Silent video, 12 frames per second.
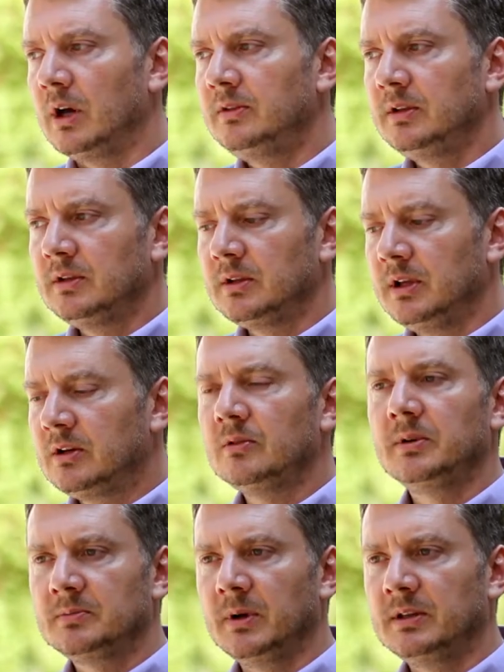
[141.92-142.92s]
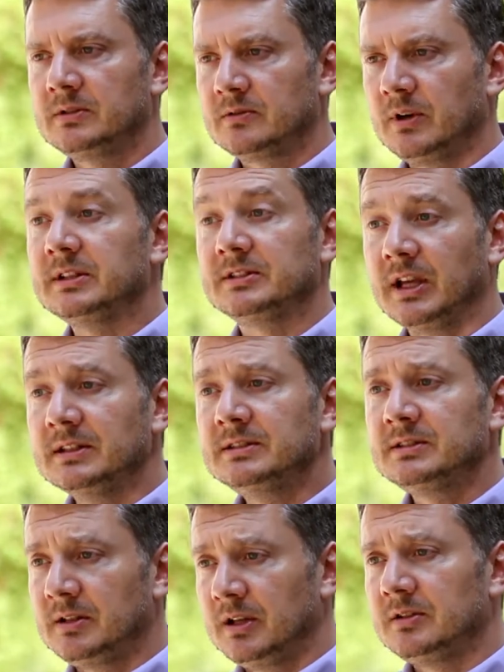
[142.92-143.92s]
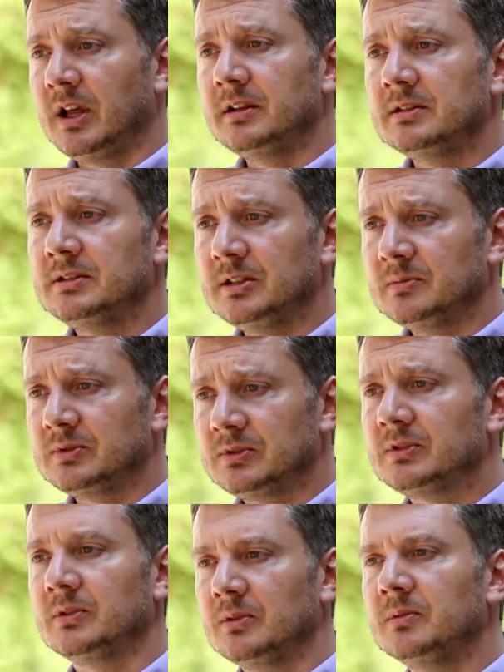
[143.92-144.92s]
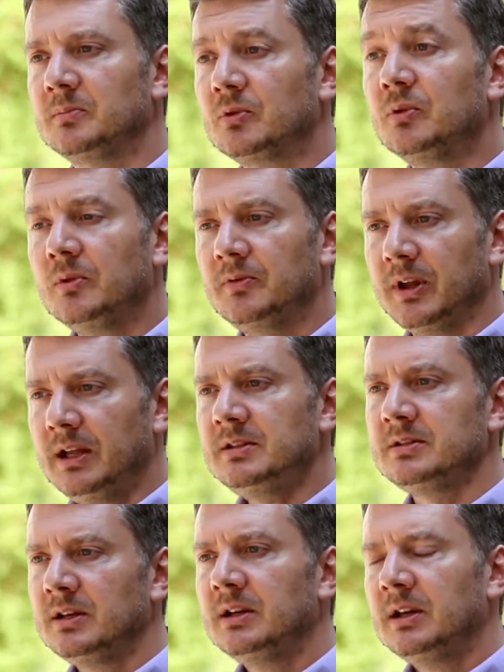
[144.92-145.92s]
I think Ecoweek makes great sense. The attendance seems to prove that.